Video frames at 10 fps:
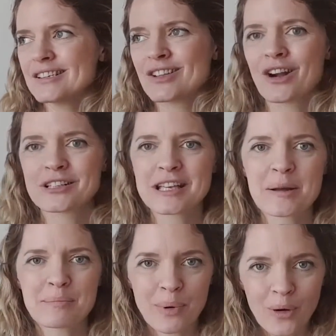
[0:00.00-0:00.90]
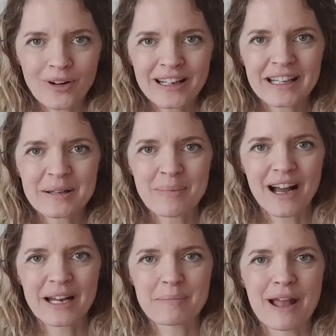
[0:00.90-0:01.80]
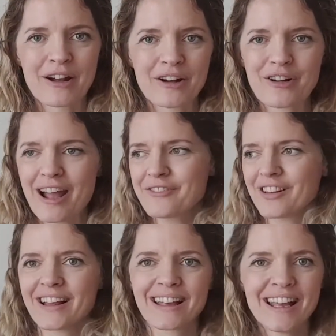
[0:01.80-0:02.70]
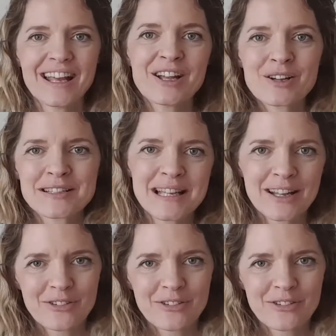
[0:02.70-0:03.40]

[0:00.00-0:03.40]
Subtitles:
start to get boring in the body paragraph and like, here's the